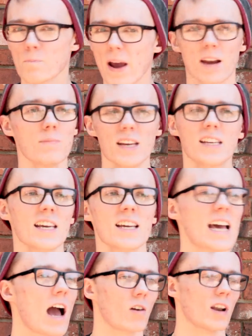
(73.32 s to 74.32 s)
made me
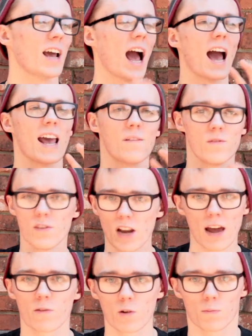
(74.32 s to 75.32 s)
geek out like I have
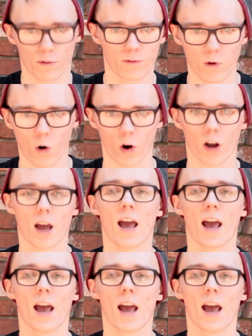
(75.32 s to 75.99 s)
never before.